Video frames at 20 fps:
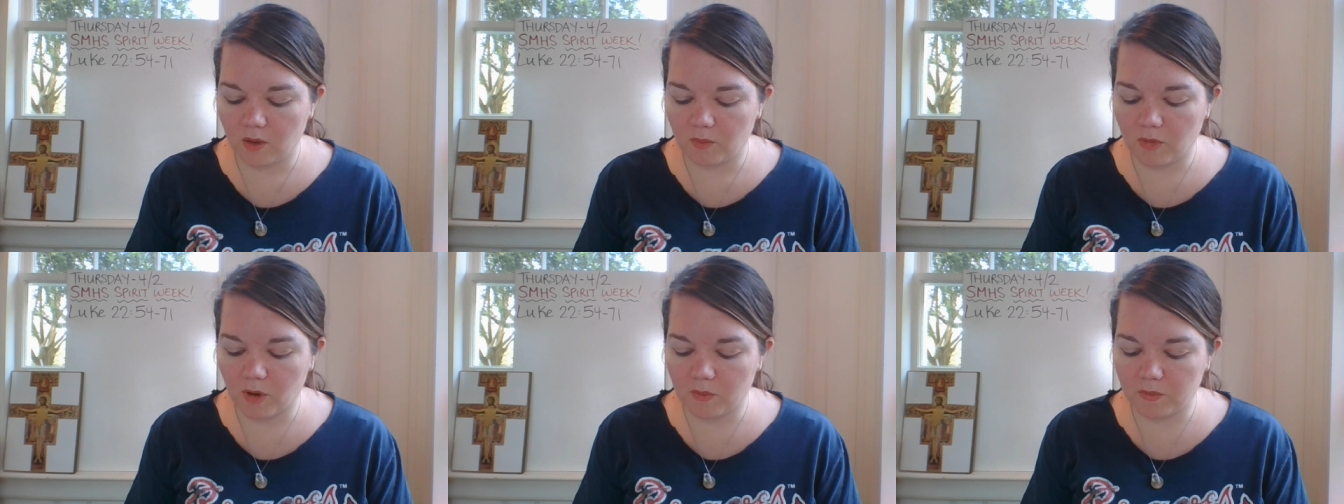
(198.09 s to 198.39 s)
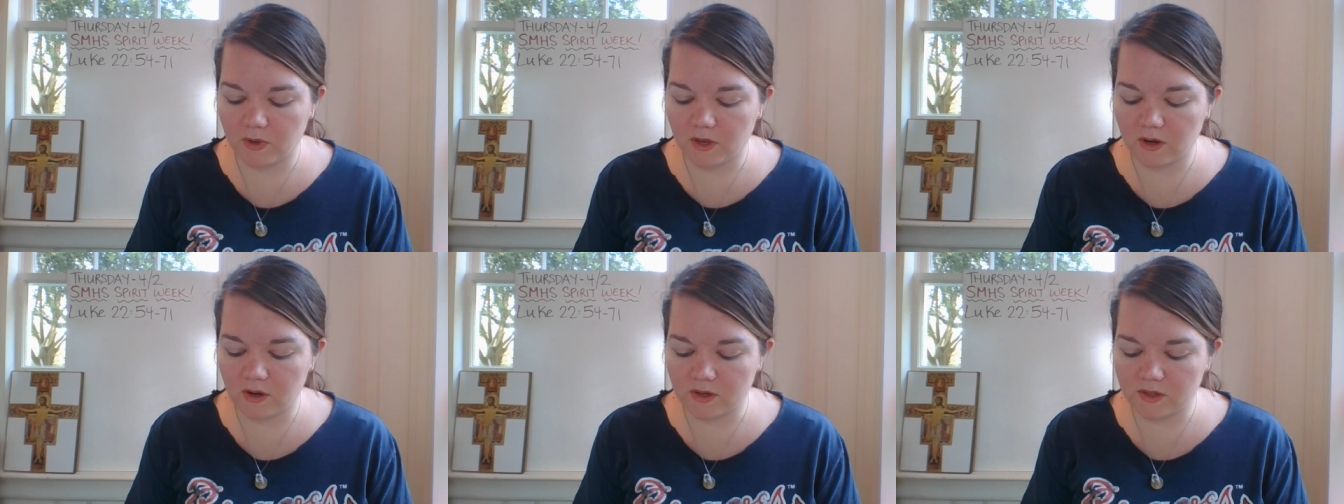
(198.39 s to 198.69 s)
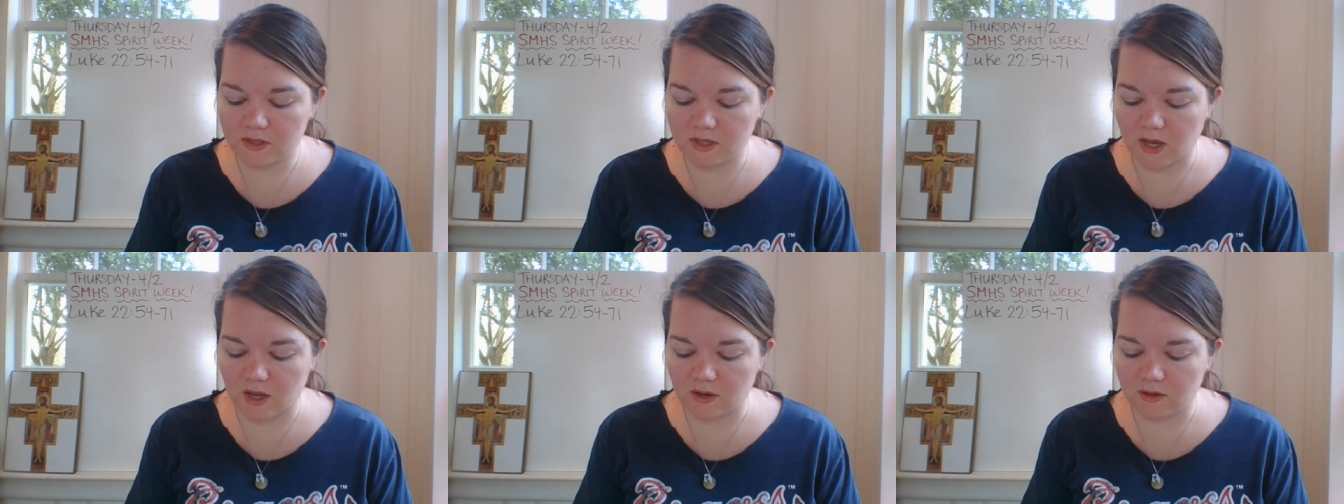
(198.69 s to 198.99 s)
But Peter
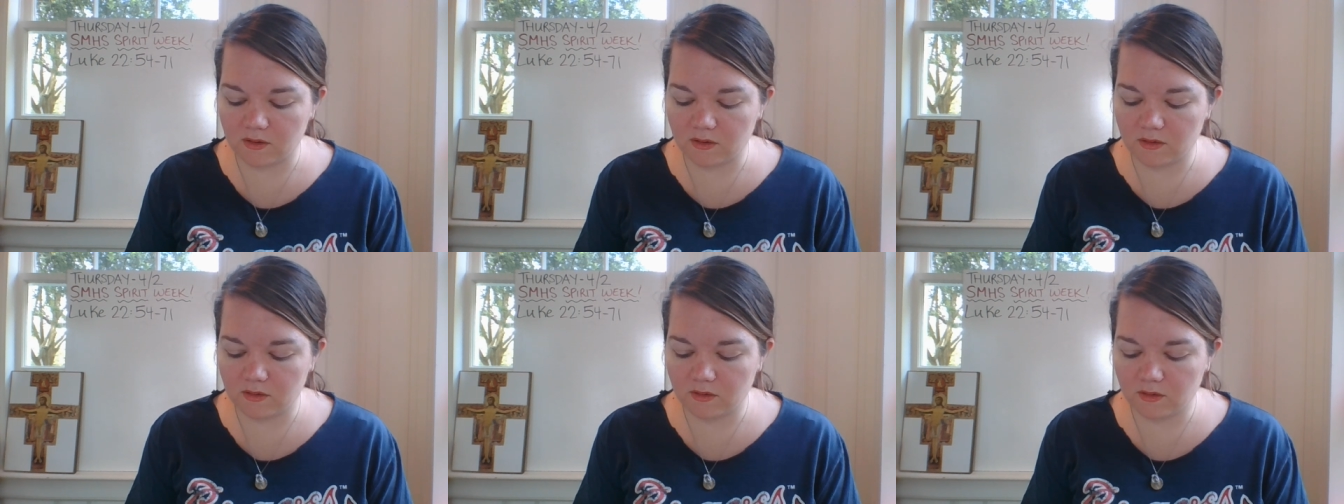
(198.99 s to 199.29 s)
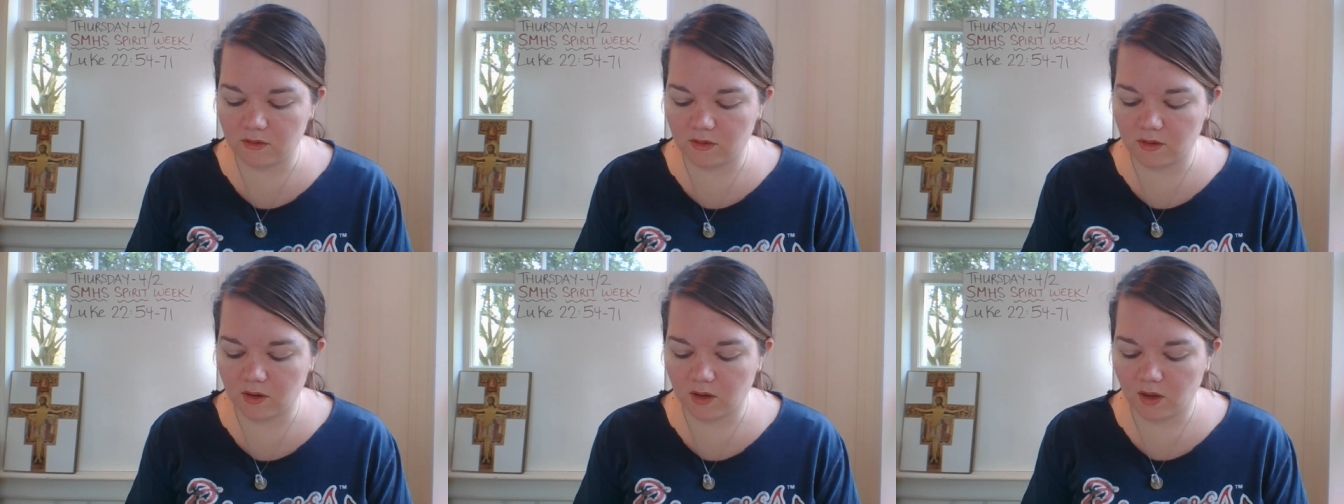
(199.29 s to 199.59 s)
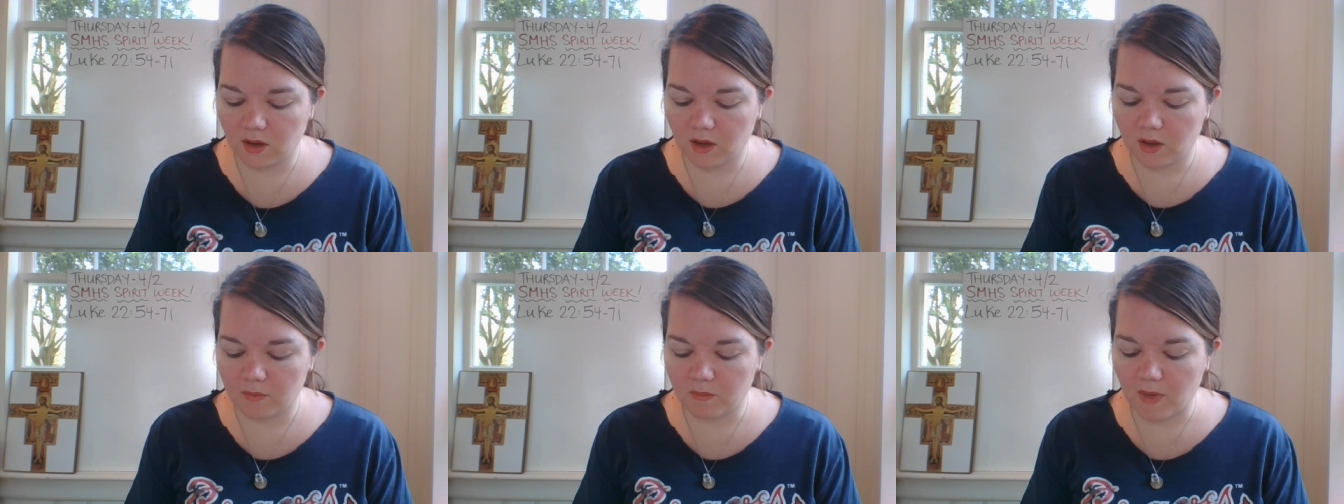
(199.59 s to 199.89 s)
said,
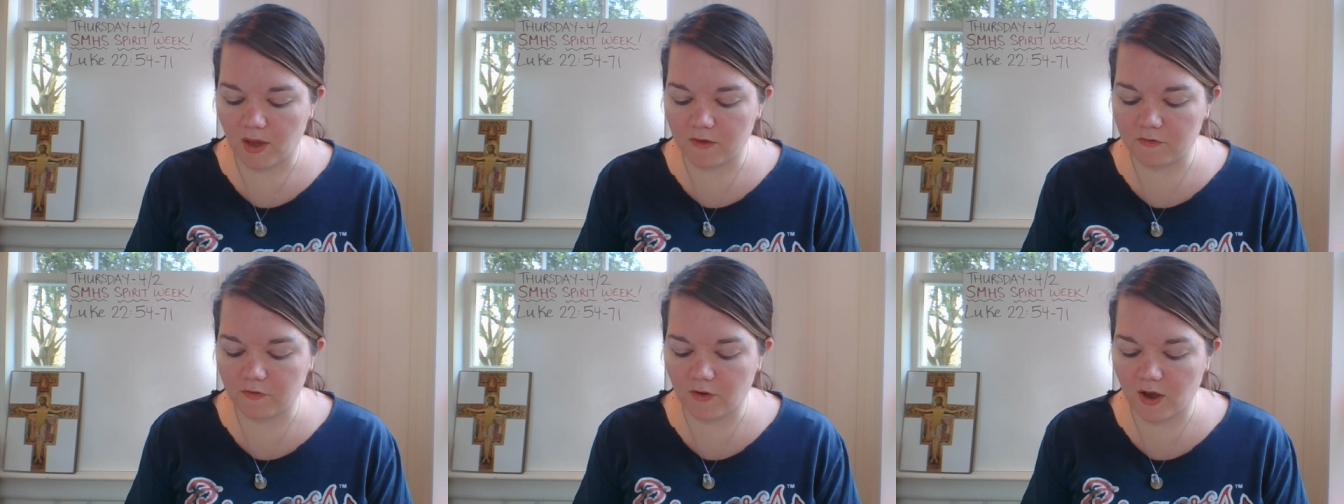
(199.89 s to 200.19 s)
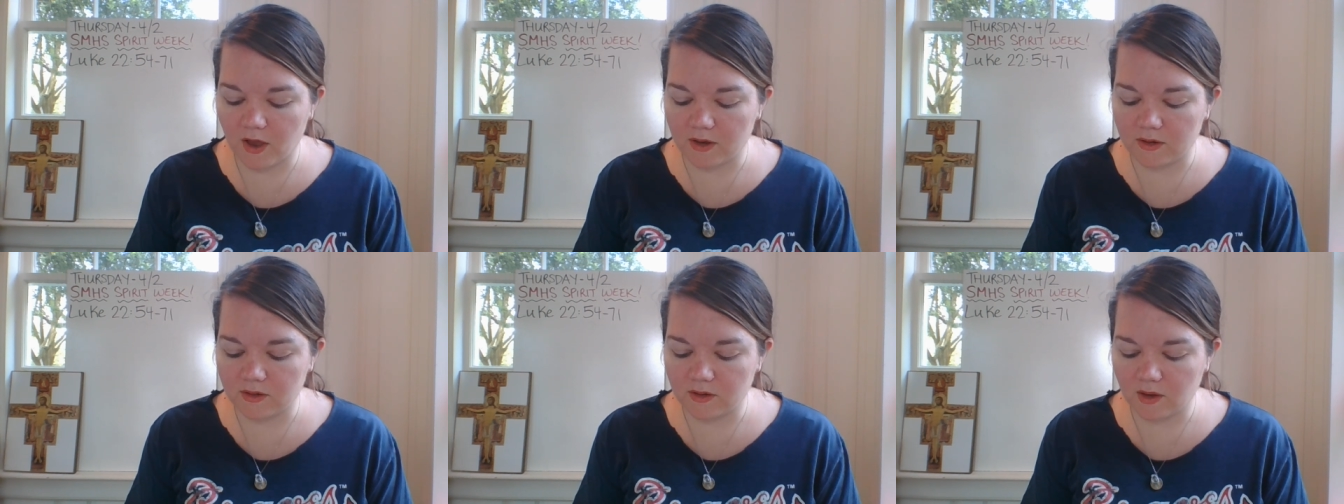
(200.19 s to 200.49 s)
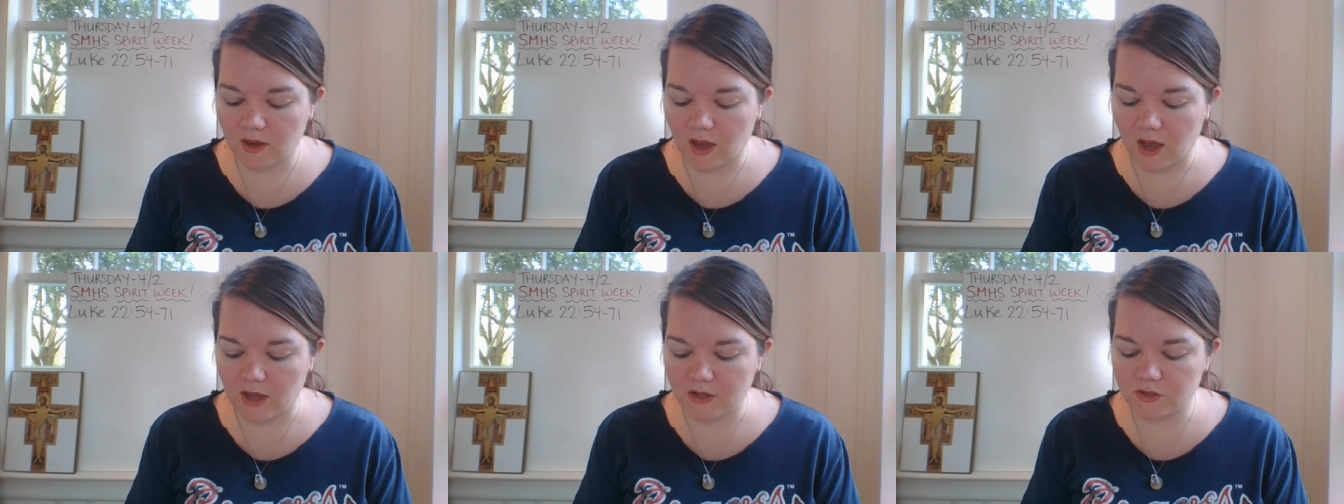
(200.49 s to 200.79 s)
My friend,
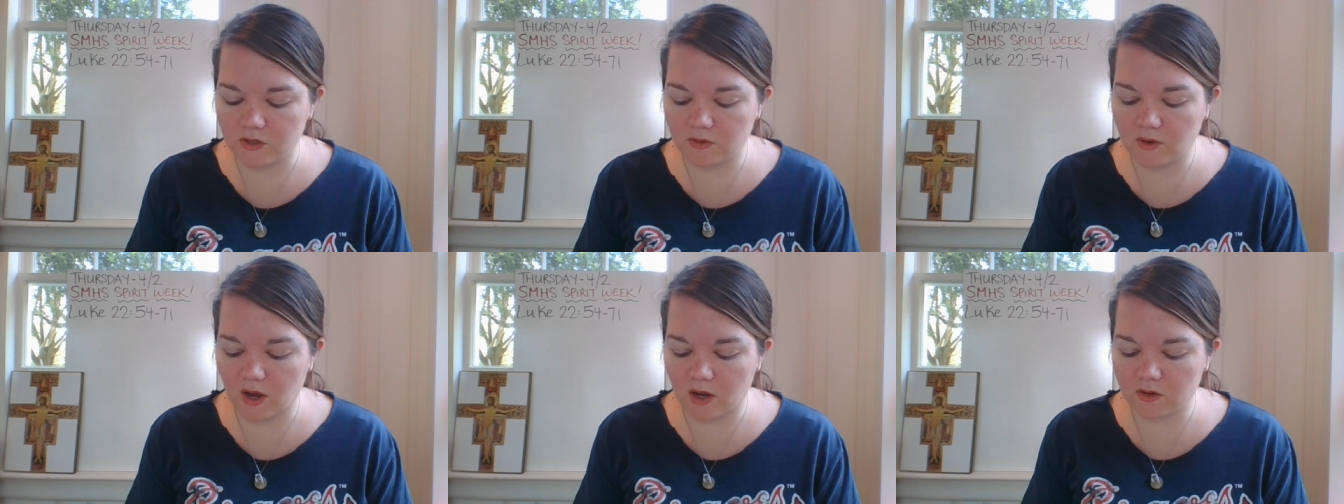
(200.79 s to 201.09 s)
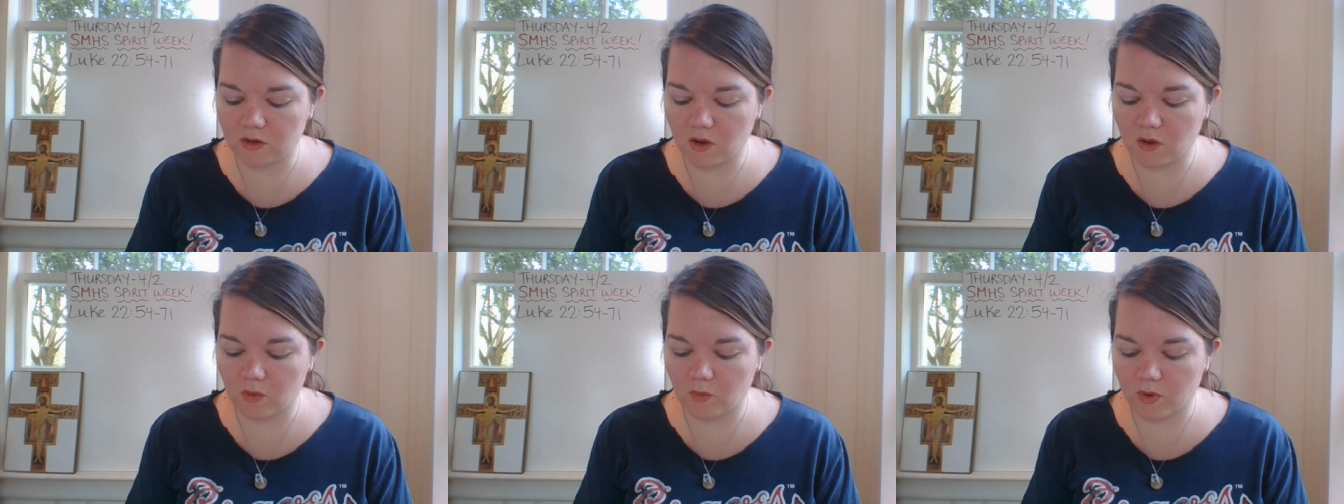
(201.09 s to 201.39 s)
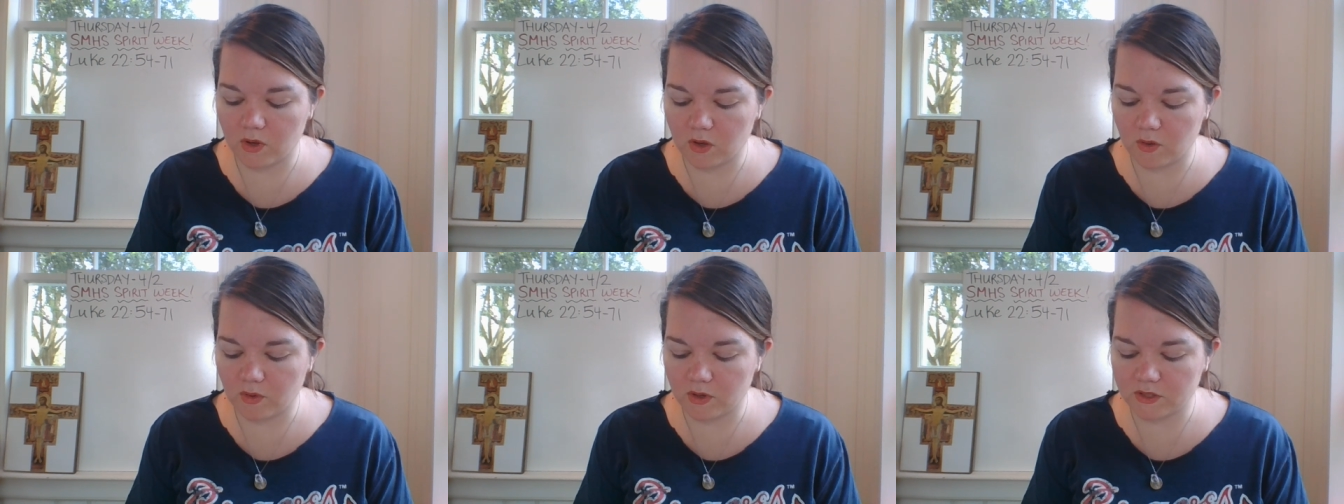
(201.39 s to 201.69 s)
I do not know
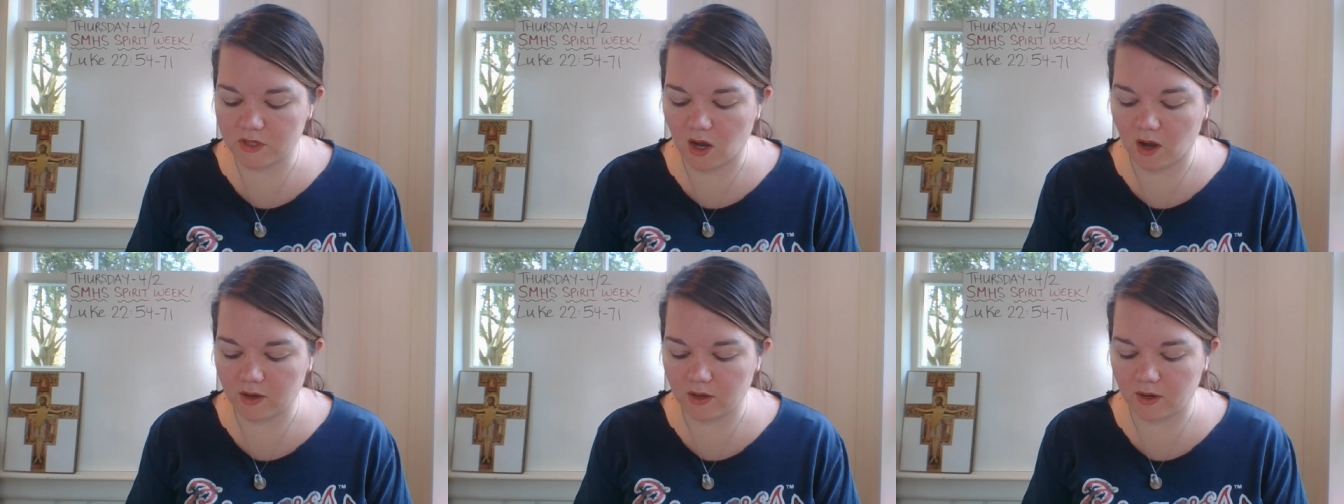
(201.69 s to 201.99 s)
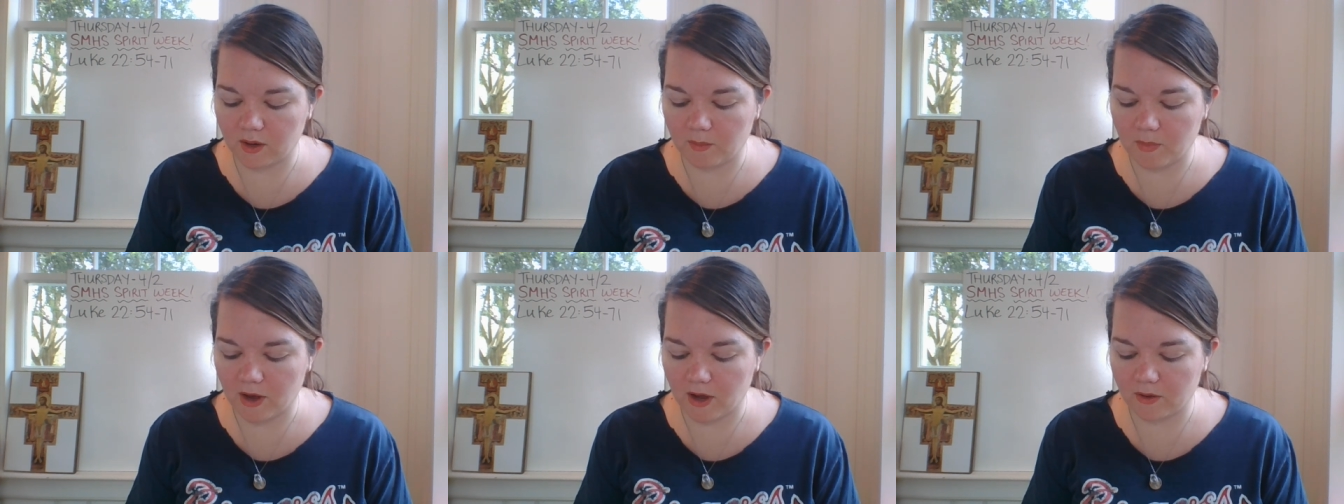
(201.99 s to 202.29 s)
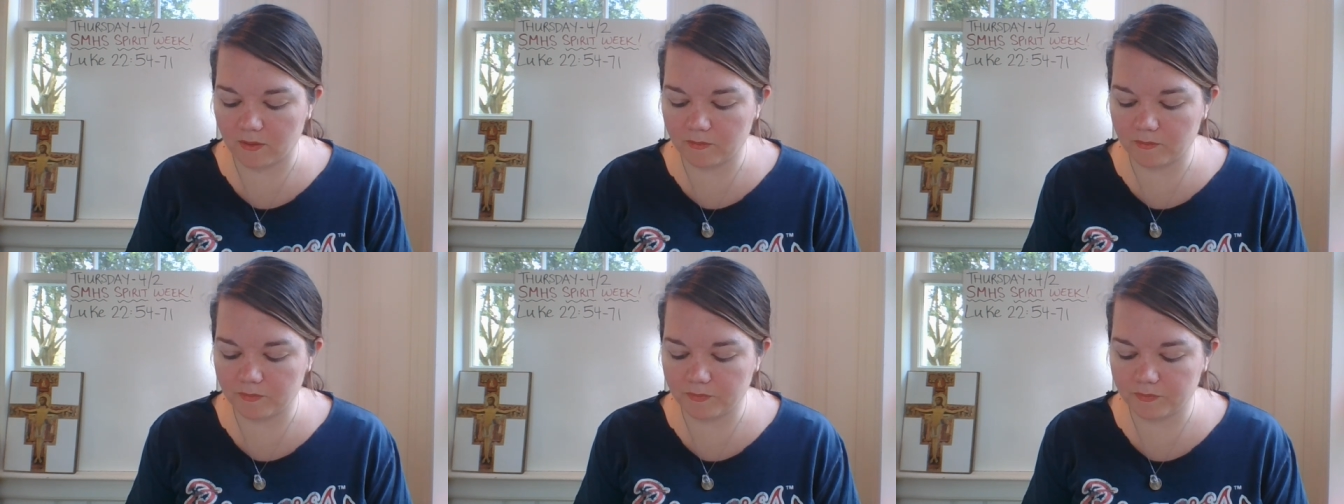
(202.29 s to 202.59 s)
what you are talking about.